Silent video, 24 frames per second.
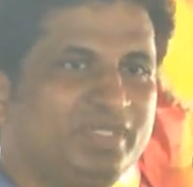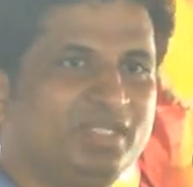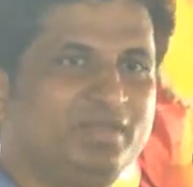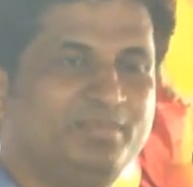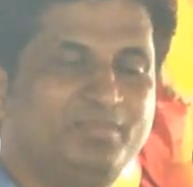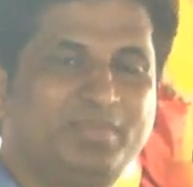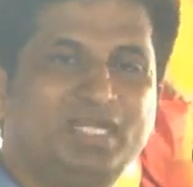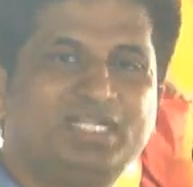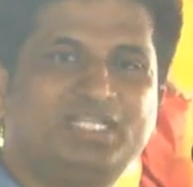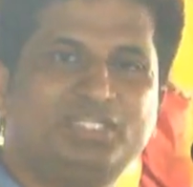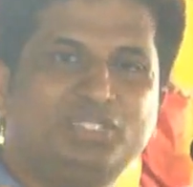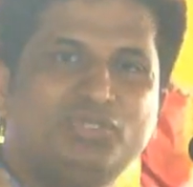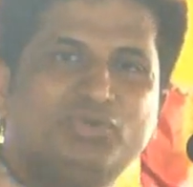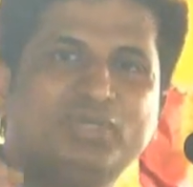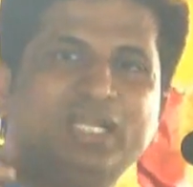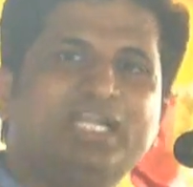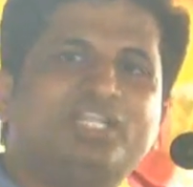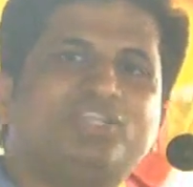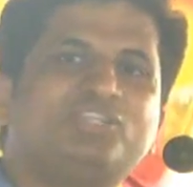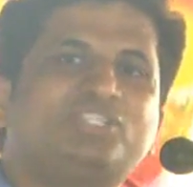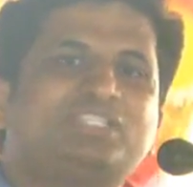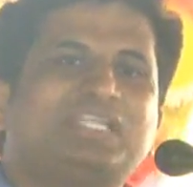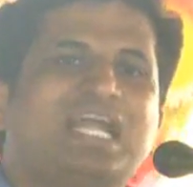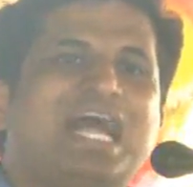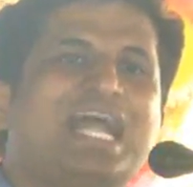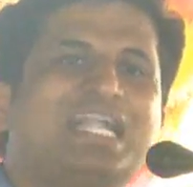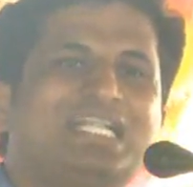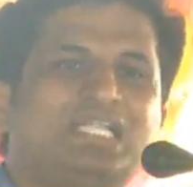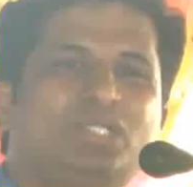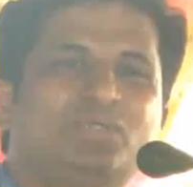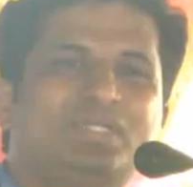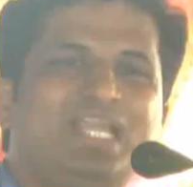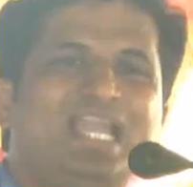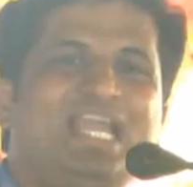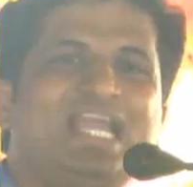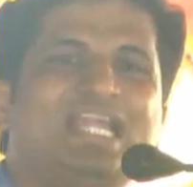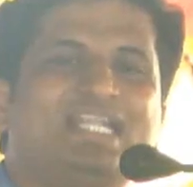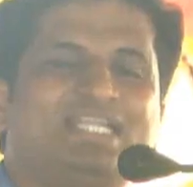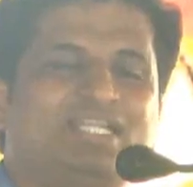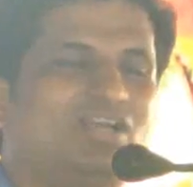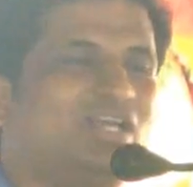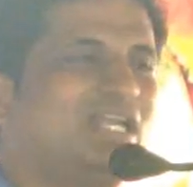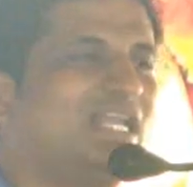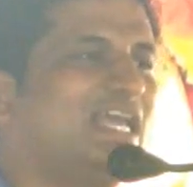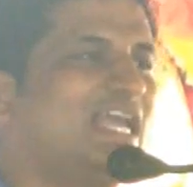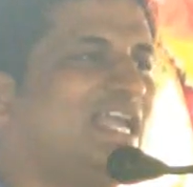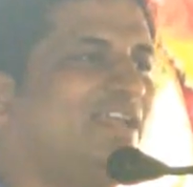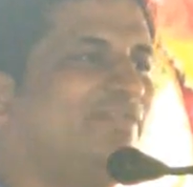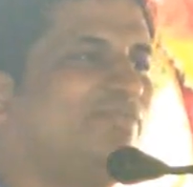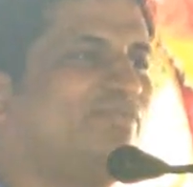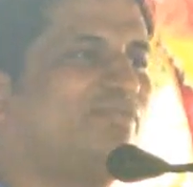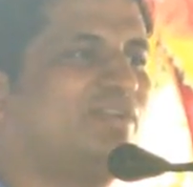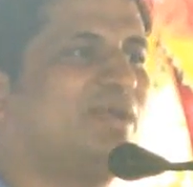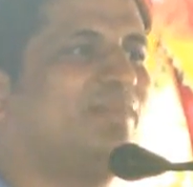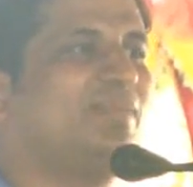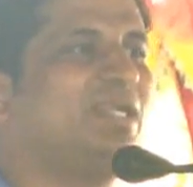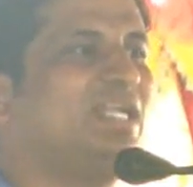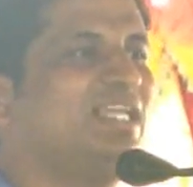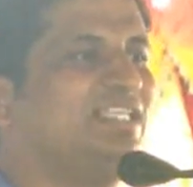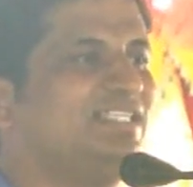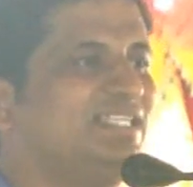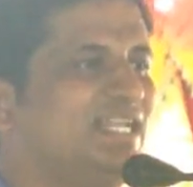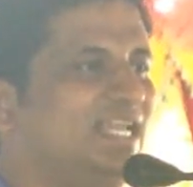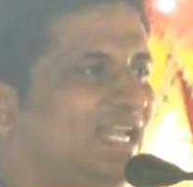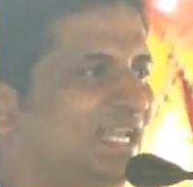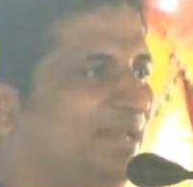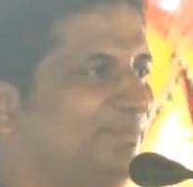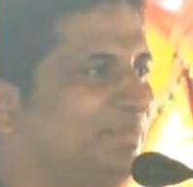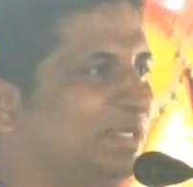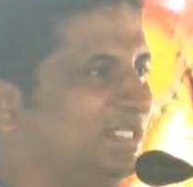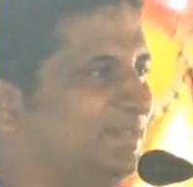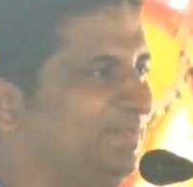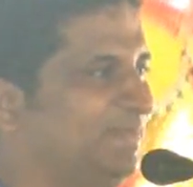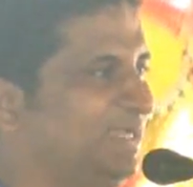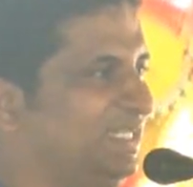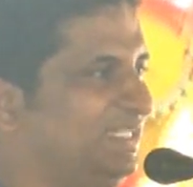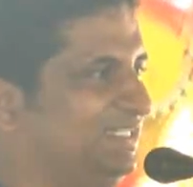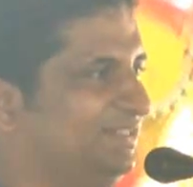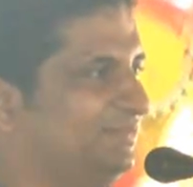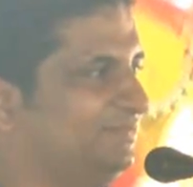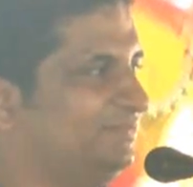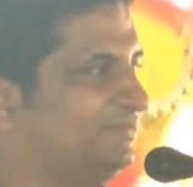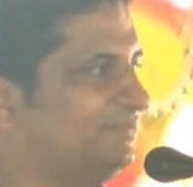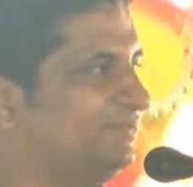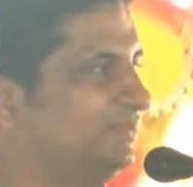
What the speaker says: But you need to start looking at your life from an engineering perspective.